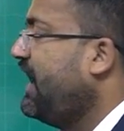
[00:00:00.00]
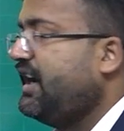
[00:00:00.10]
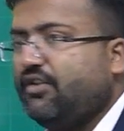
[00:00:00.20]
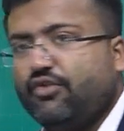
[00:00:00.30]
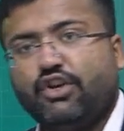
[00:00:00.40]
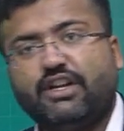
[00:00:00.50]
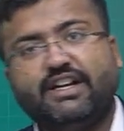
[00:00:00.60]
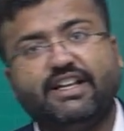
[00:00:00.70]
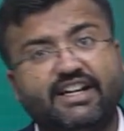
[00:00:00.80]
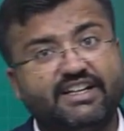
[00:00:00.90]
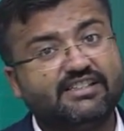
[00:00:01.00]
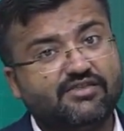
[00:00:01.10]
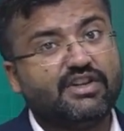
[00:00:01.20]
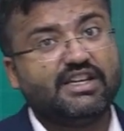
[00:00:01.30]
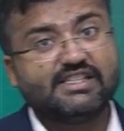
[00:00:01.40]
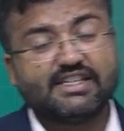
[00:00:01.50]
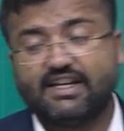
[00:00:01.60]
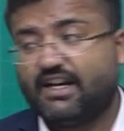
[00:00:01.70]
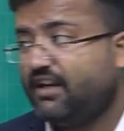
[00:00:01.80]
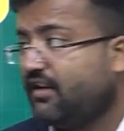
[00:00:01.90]
And now you can integrate this very
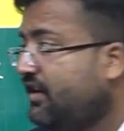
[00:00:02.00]
easily, right?